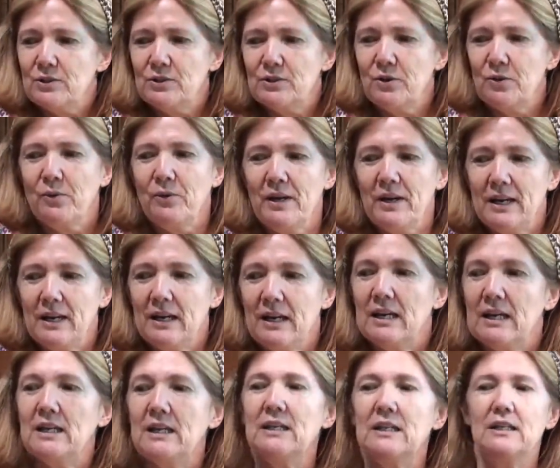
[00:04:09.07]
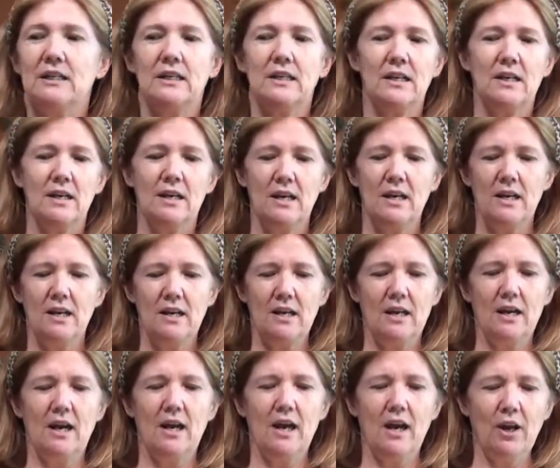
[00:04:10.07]
Sorry.
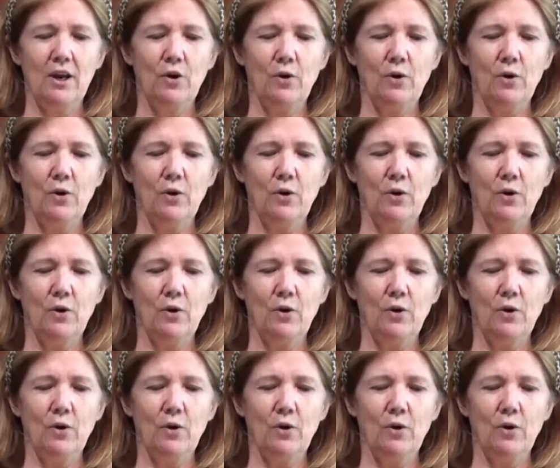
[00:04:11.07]
A